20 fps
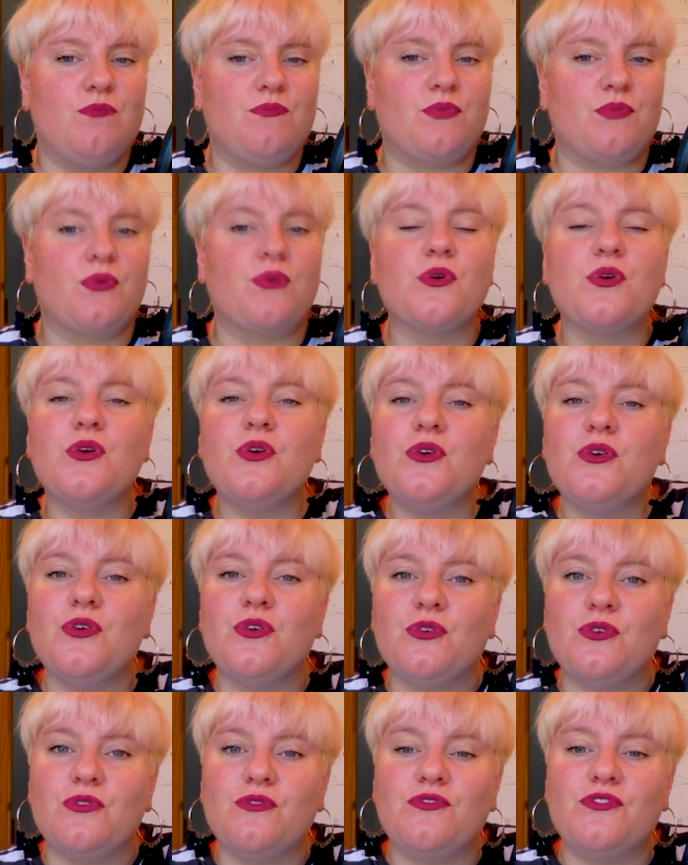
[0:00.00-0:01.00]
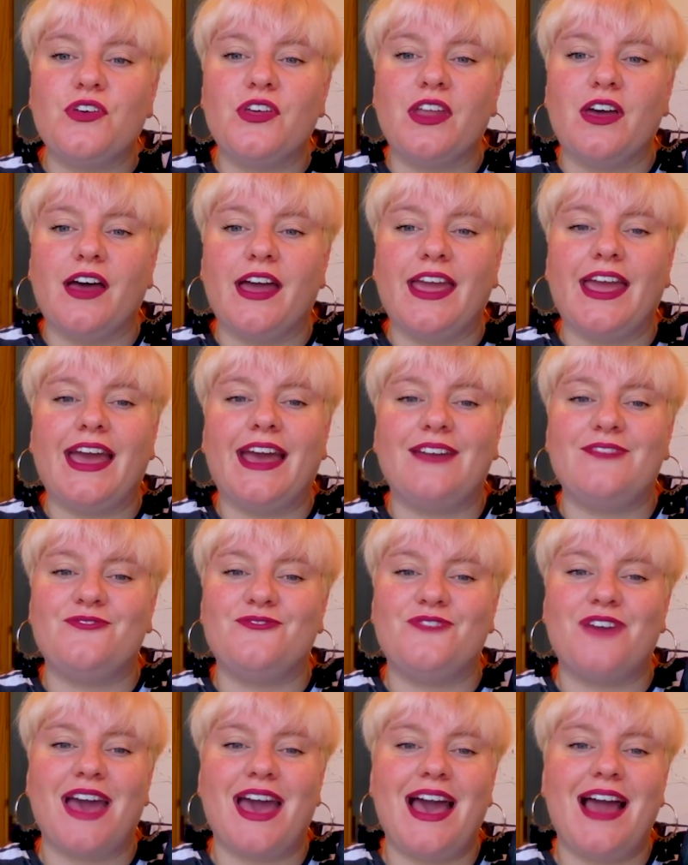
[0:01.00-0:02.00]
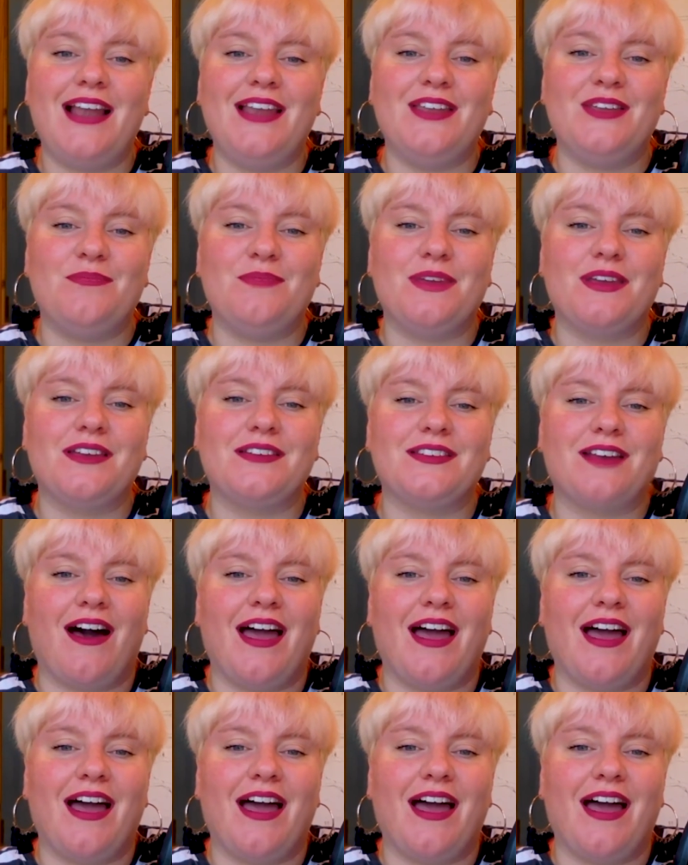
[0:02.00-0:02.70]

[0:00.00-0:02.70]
prove that I had value because